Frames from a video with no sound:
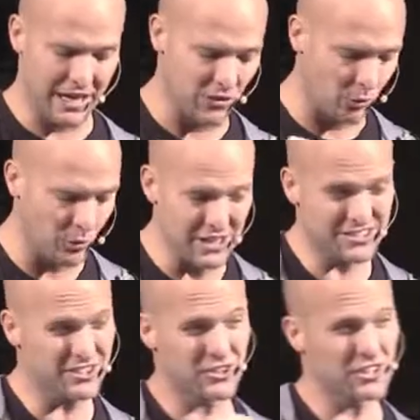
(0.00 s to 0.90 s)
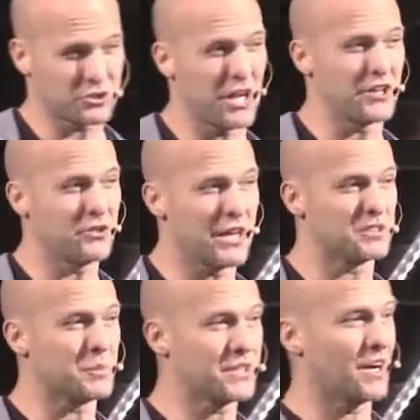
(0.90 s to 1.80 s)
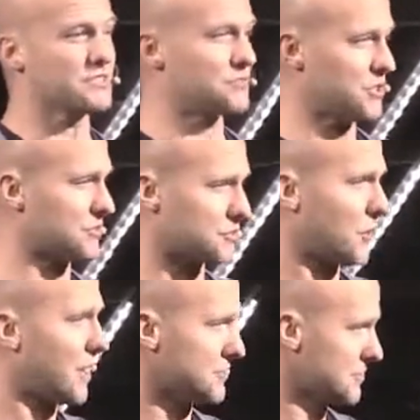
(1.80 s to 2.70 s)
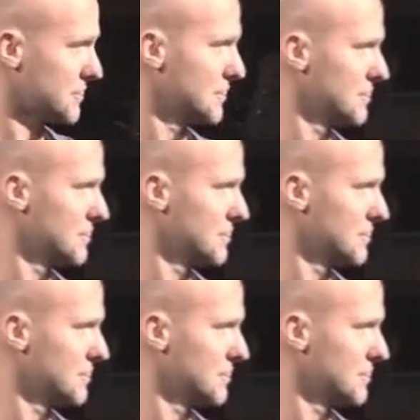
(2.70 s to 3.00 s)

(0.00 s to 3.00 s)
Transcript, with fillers: And the reason they're going to try to do that is because of Jesus Christ.